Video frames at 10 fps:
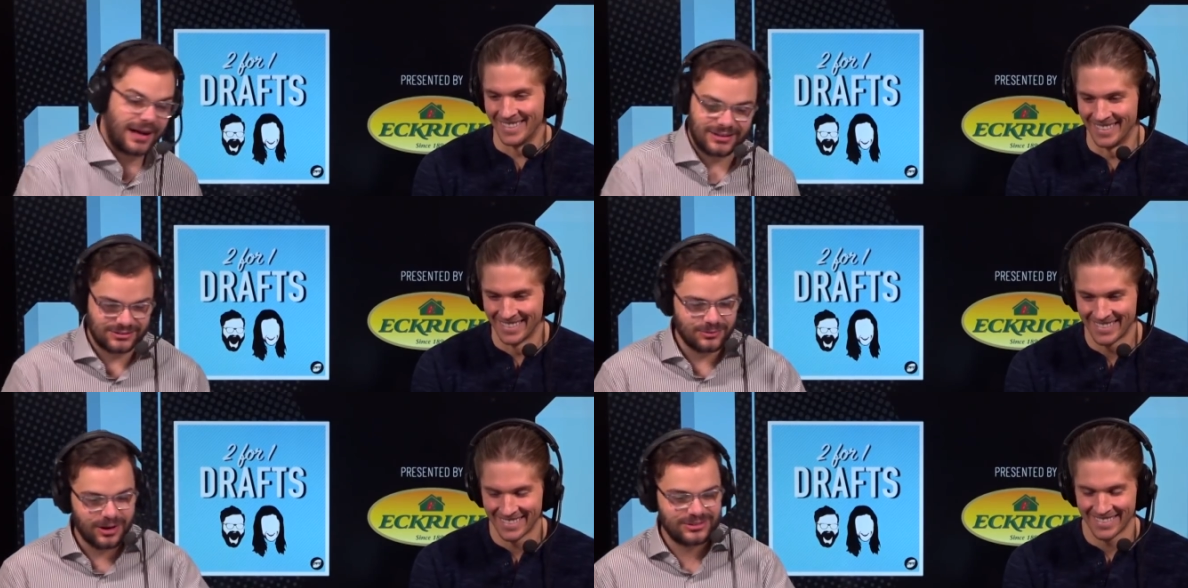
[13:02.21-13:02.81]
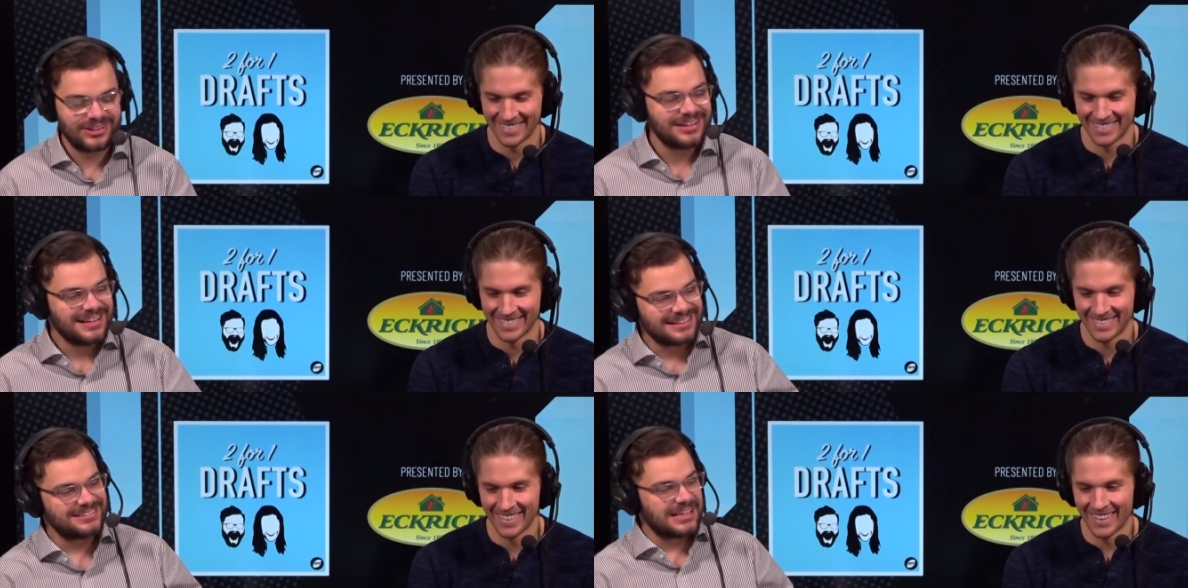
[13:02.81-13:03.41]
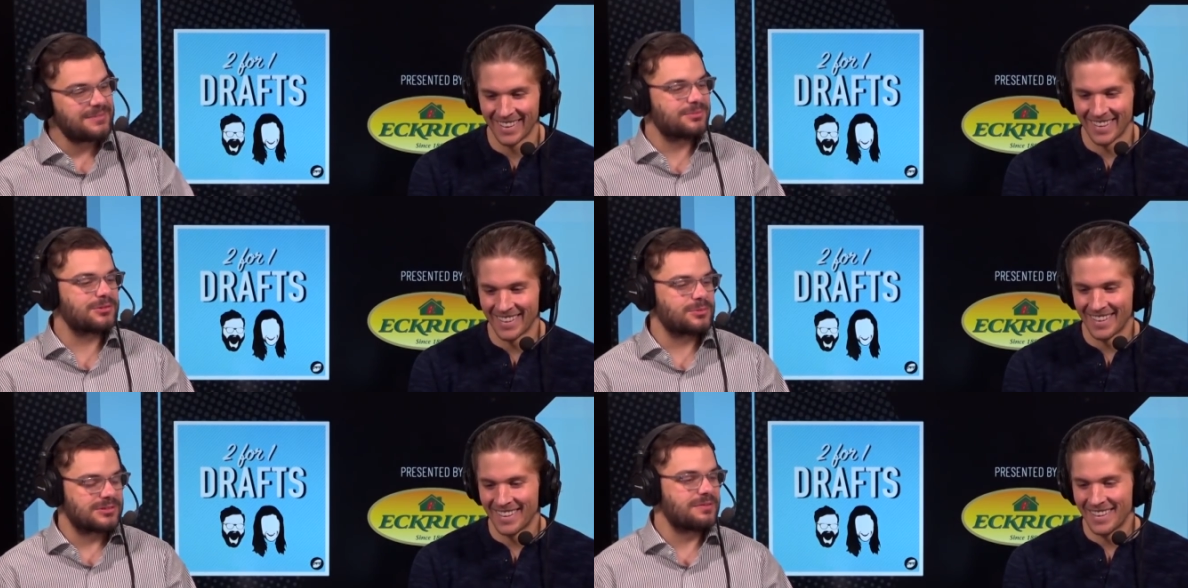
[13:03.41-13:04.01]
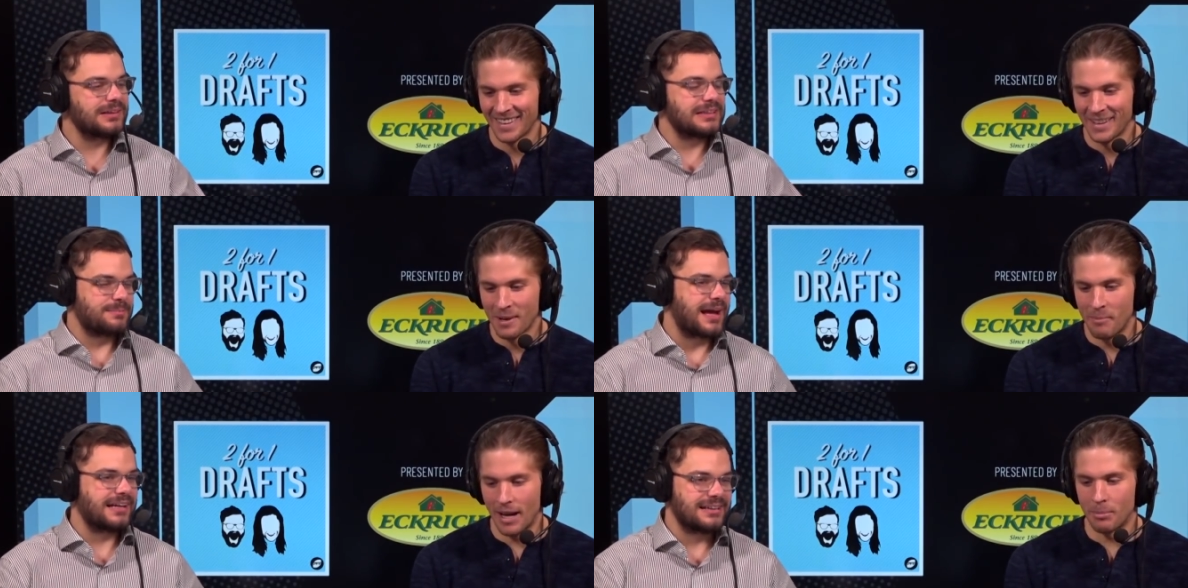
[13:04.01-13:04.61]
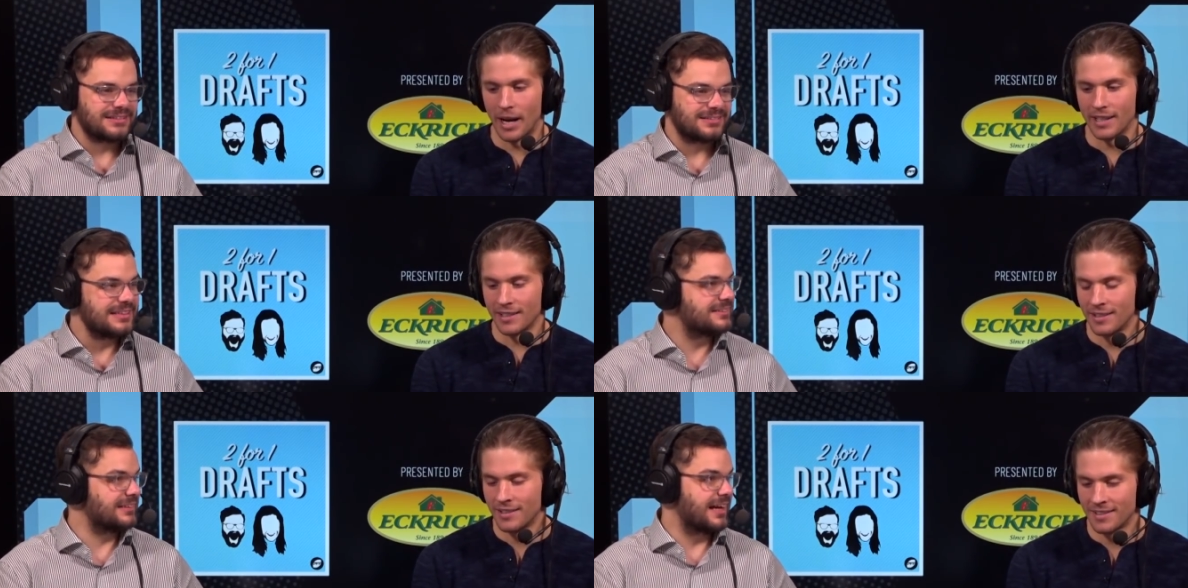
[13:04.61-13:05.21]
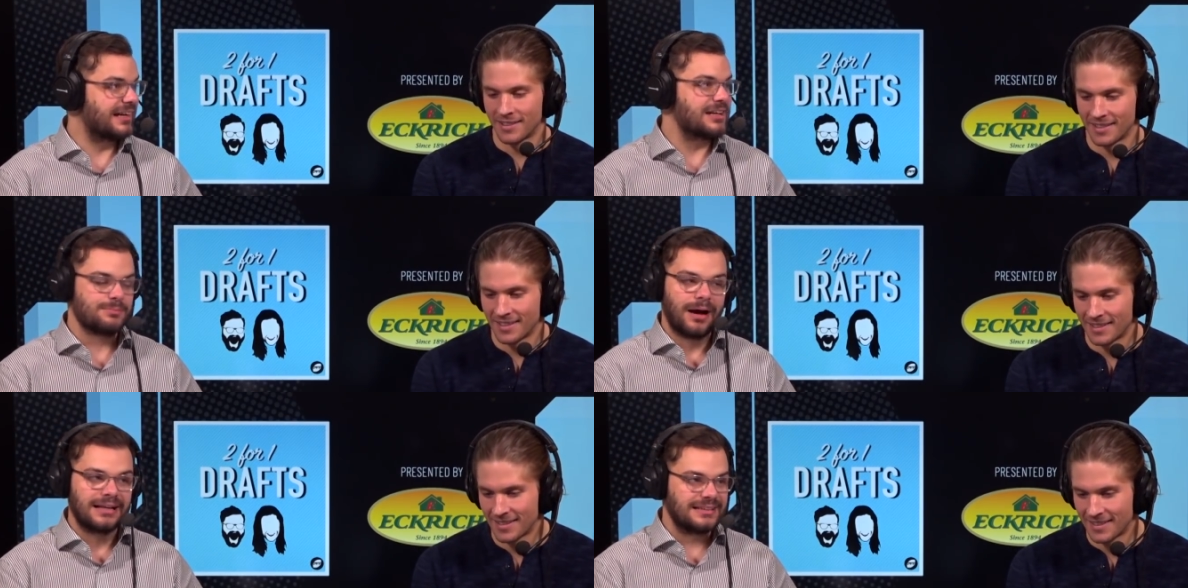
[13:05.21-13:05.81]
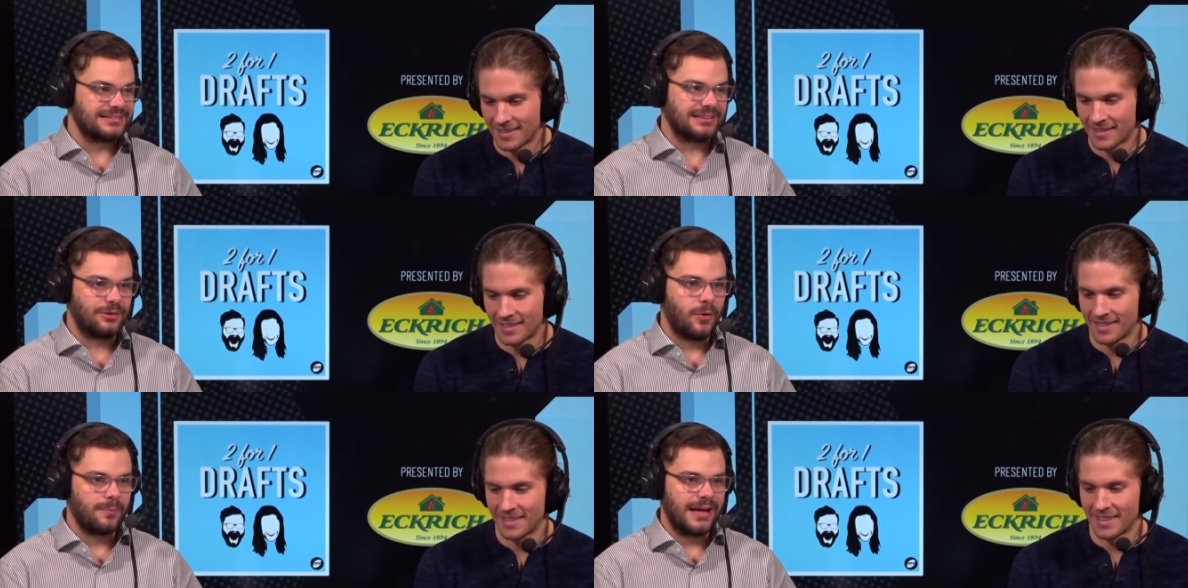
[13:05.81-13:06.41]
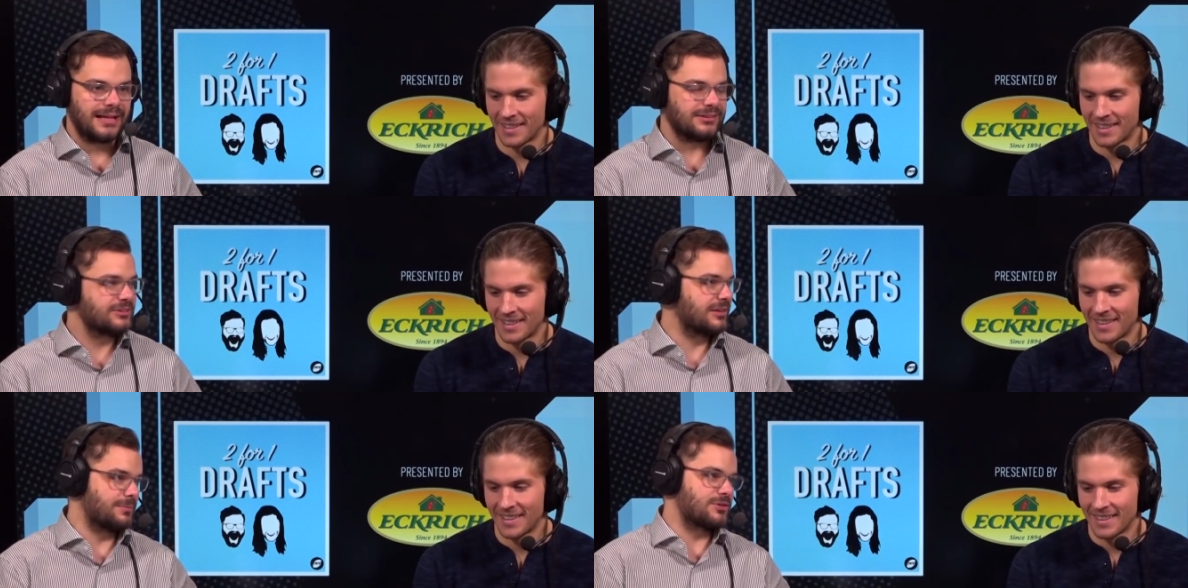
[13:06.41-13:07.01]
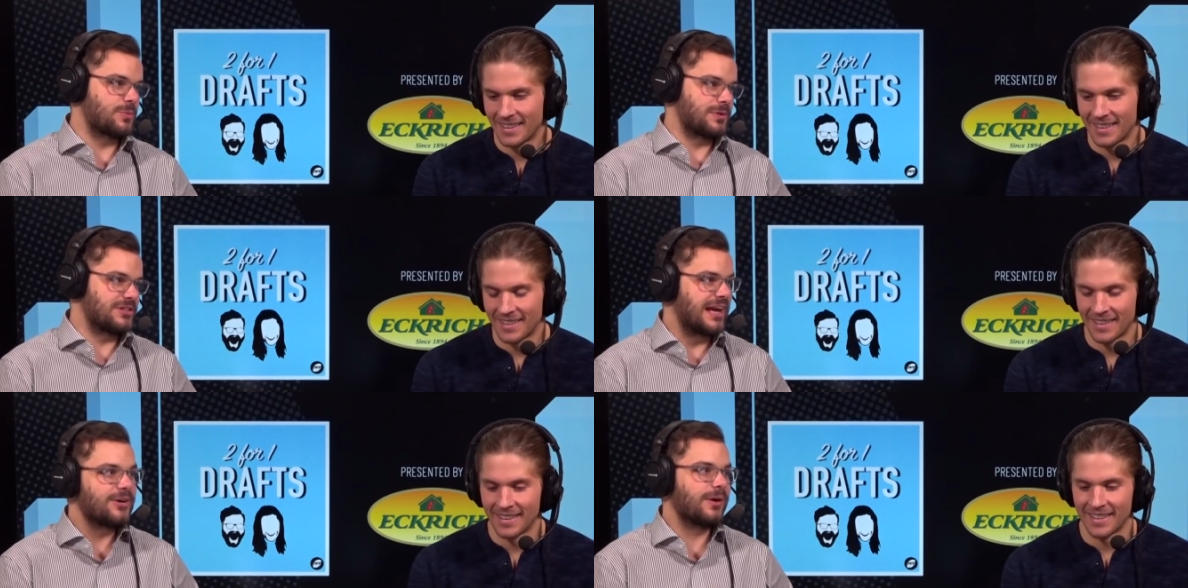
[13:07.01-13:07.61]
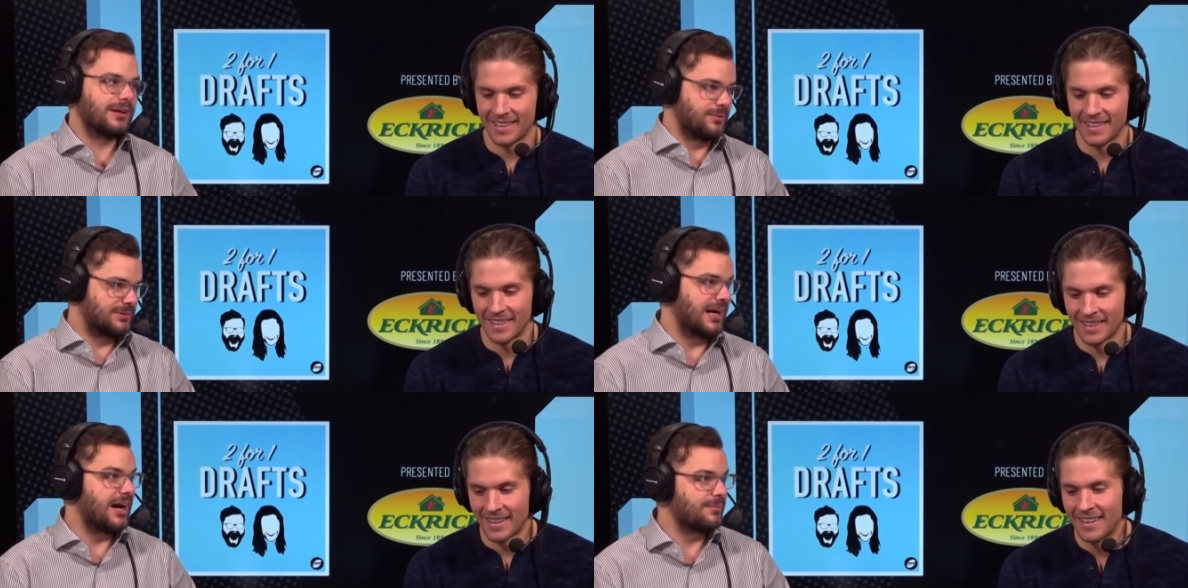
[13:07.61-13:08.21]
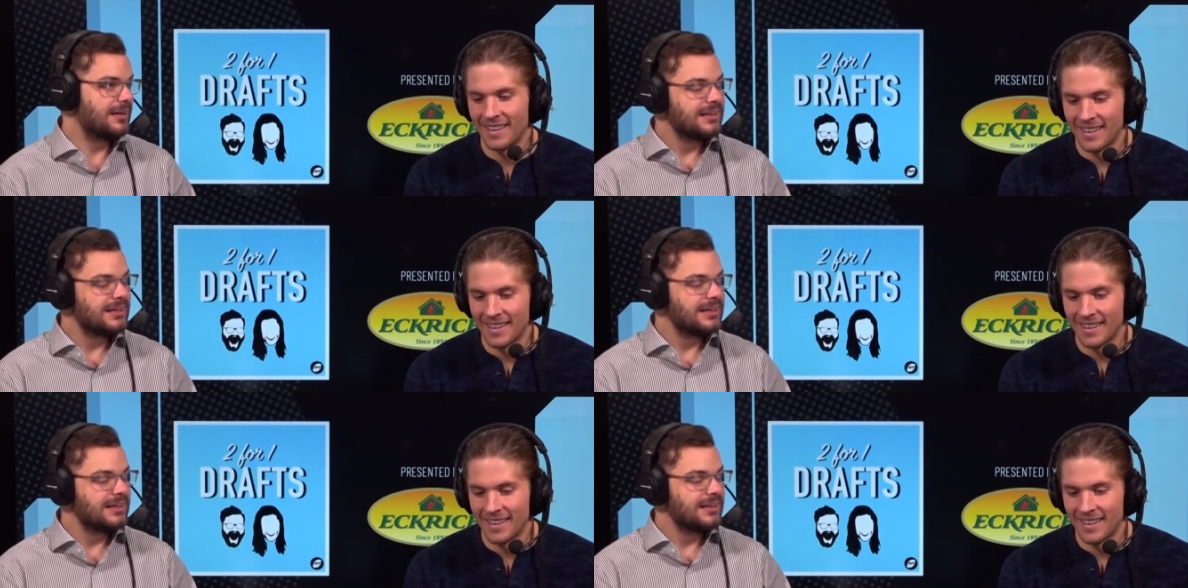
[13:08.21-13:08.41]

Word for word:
Speaker 1: honest. You watch his tape specifically at the back Bad end body. of the season. That guy's body is like, oh man, looks like Mr. Potato Head up top.